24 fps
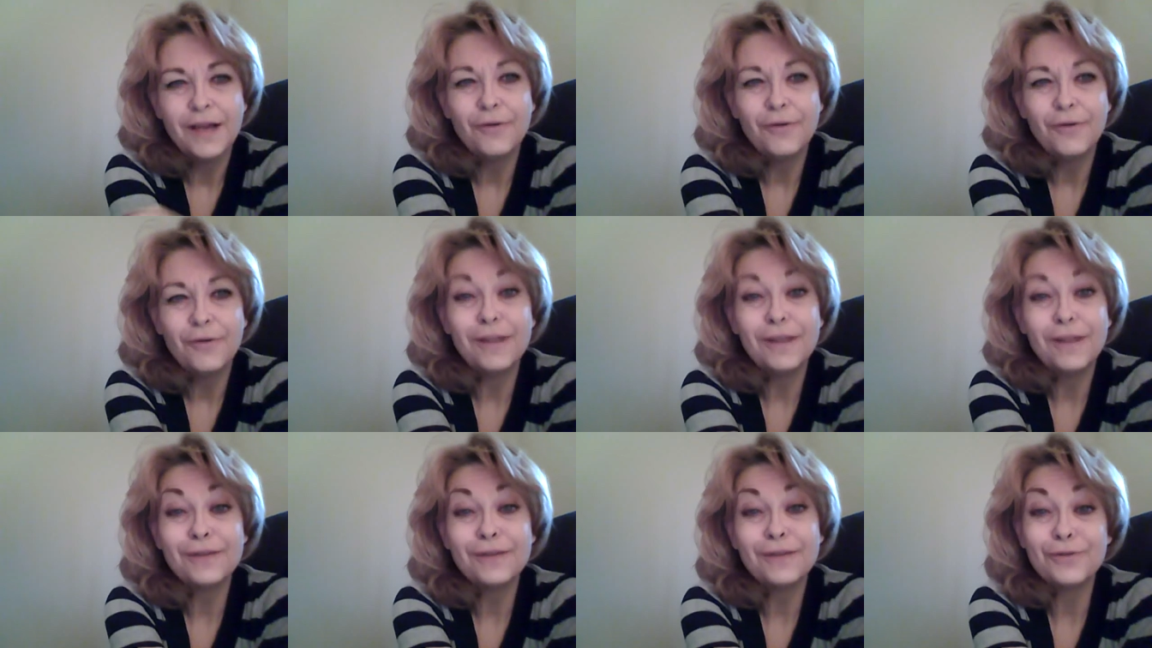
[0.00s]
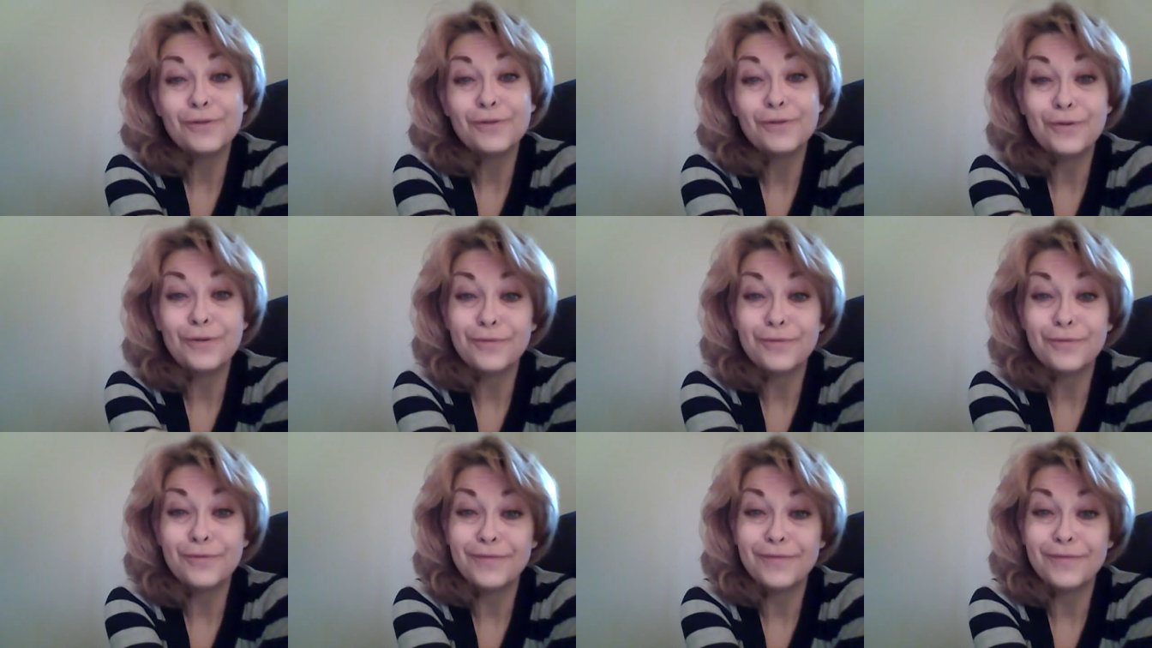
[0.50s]
Well, I don't
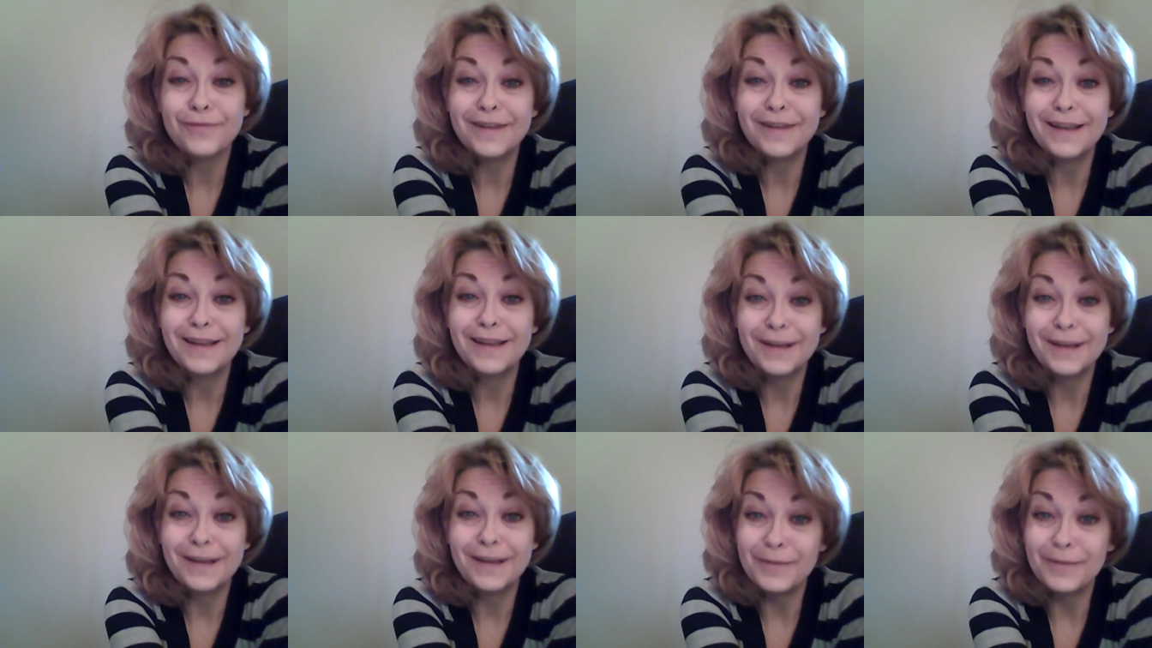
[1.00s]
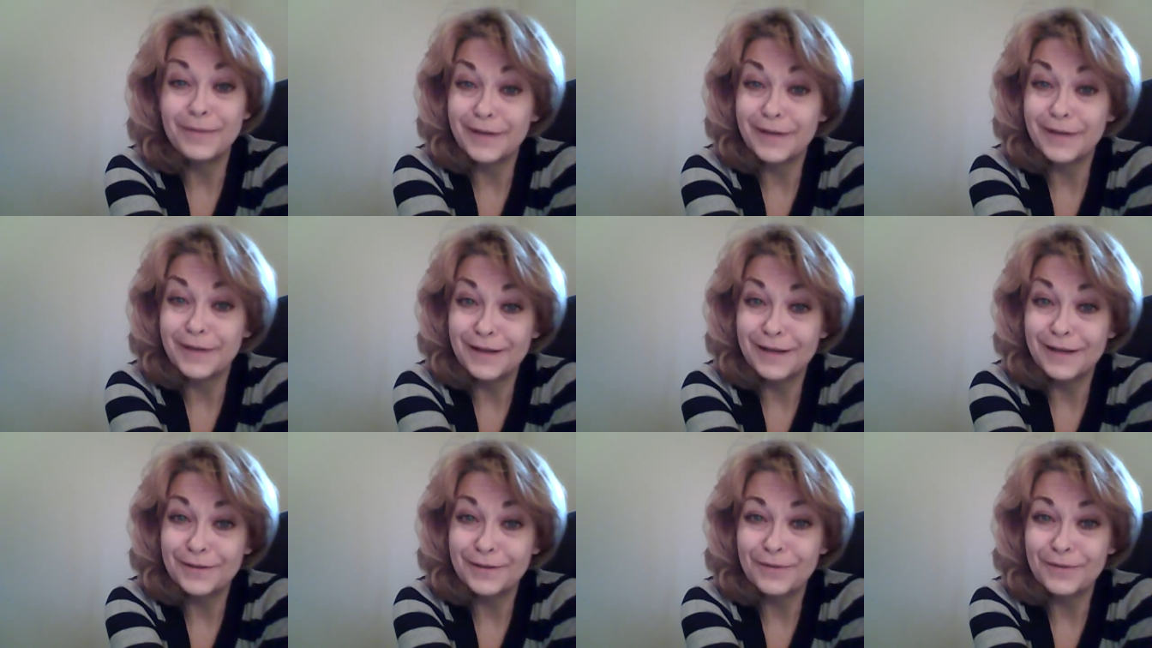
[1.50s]
know if
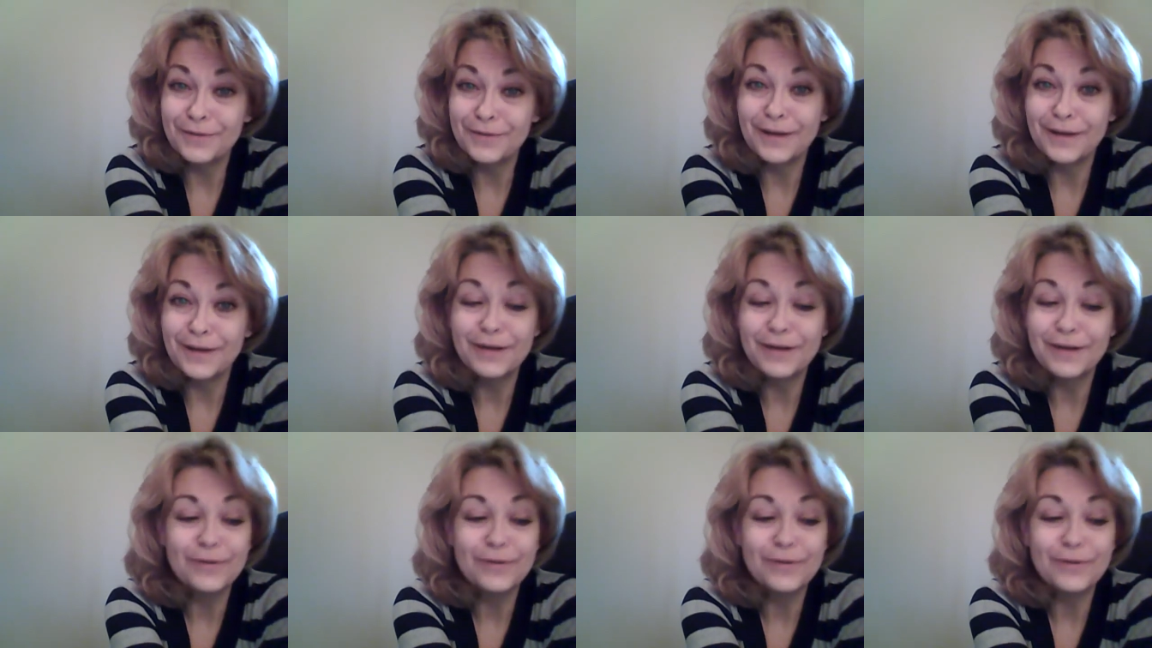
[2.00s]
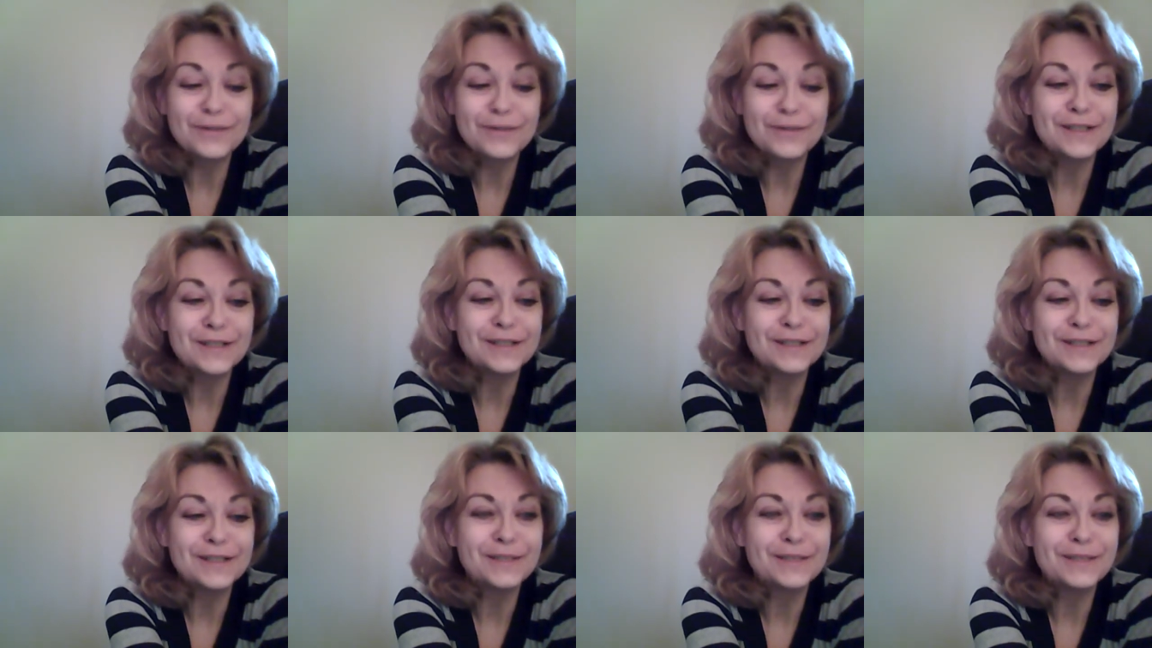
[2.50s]
anybody else quite
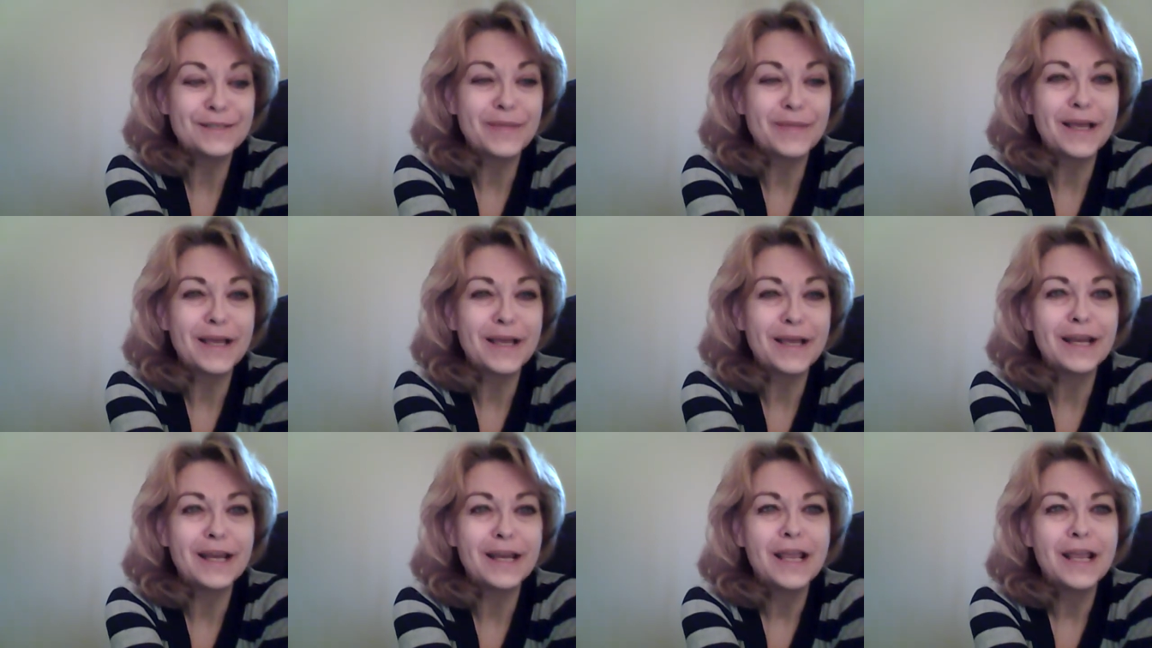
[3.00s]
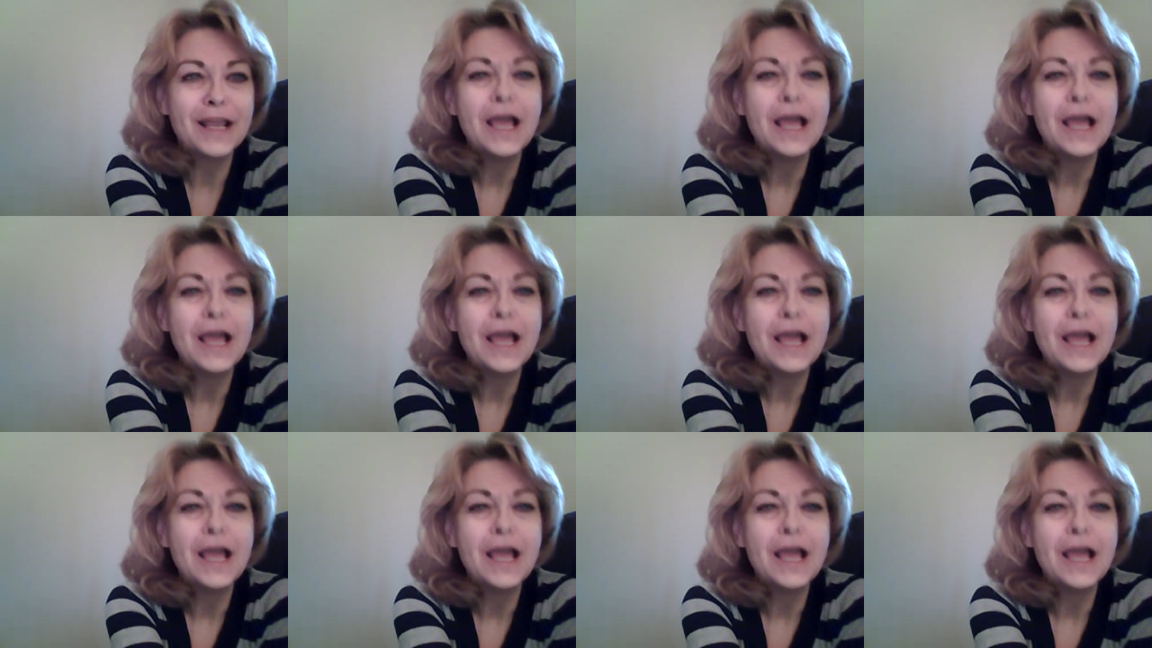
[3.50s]
noticed this, but